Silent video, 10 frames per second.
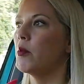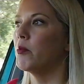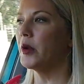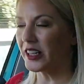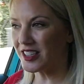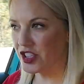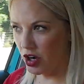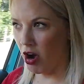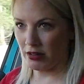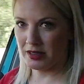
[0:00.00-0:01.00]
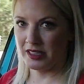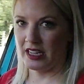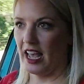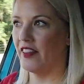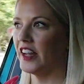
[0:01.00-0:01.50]
because it's not.
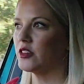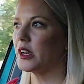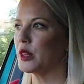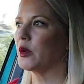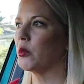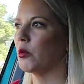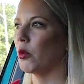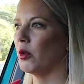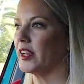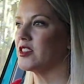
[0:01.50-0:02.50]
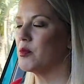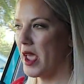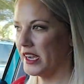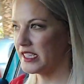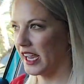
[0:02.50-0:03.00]
And that's what I think we were all
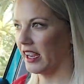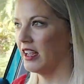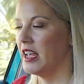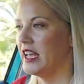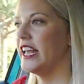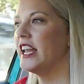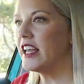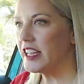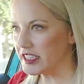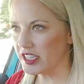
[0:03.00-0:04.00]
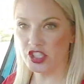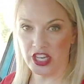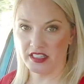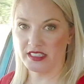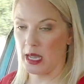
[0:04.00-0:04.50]
expecting. It does
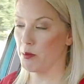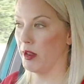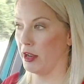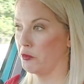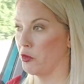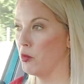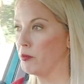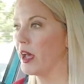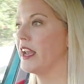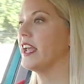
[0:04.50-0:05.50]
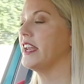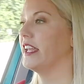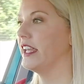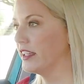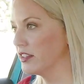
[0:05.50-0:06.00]
share the same platform, but it
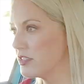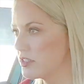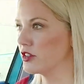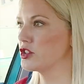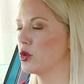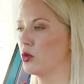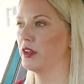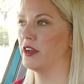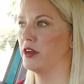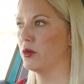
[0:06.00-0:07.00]
is taller,